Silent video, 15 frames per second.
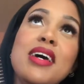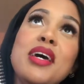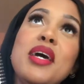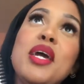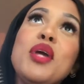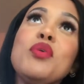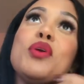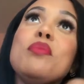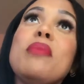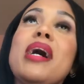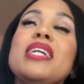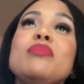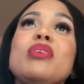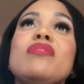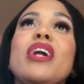it
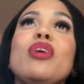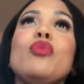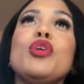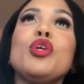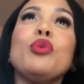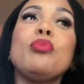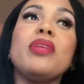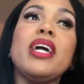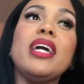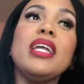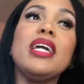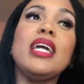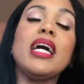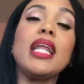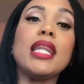reminds me of like when you're
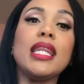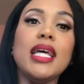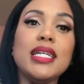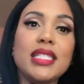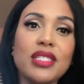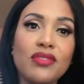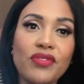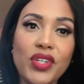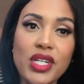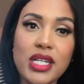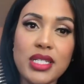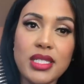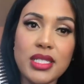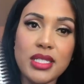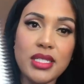planning a lesson, for
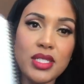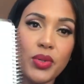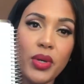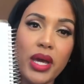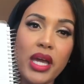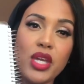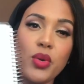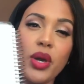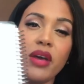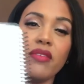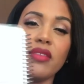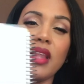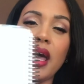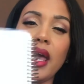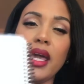instance. Okay, you have
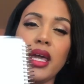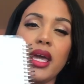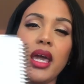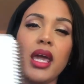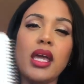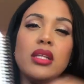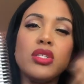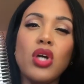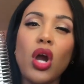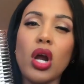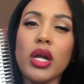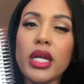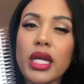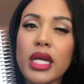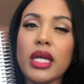like a
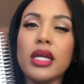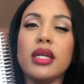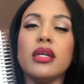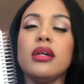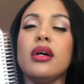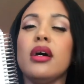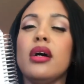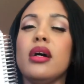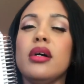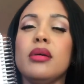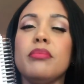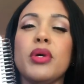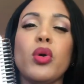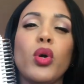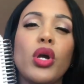target
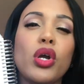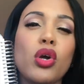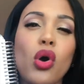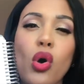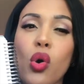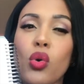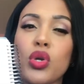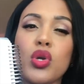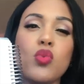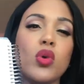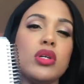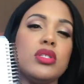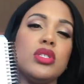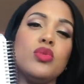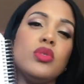or a goal you
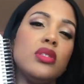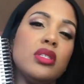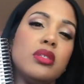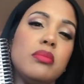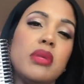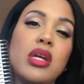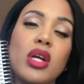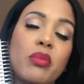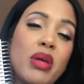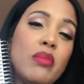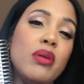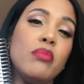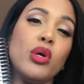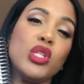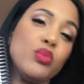want students to meet, or maybe
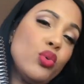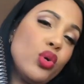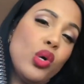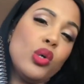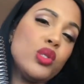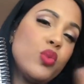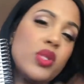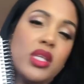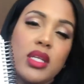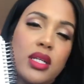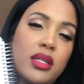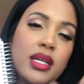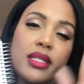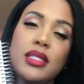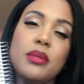multiple goals within a
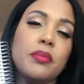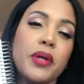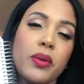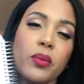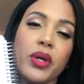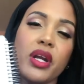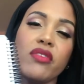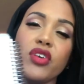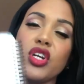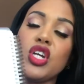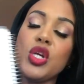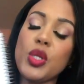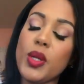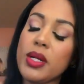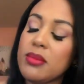lesson, but whatever,
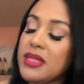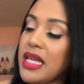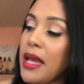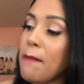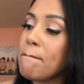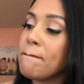you know what I'm saying.